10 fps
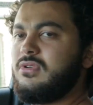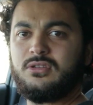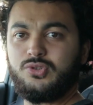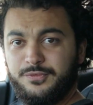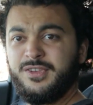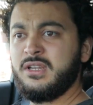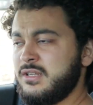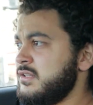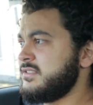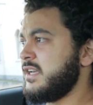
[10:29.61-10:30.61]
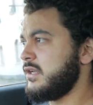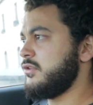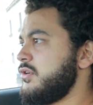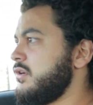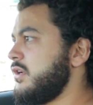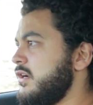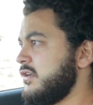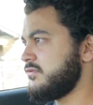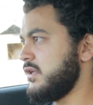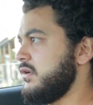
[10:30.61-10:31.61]
you feel it in the second and third gear
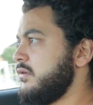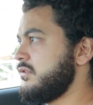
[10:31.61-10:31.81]
as well.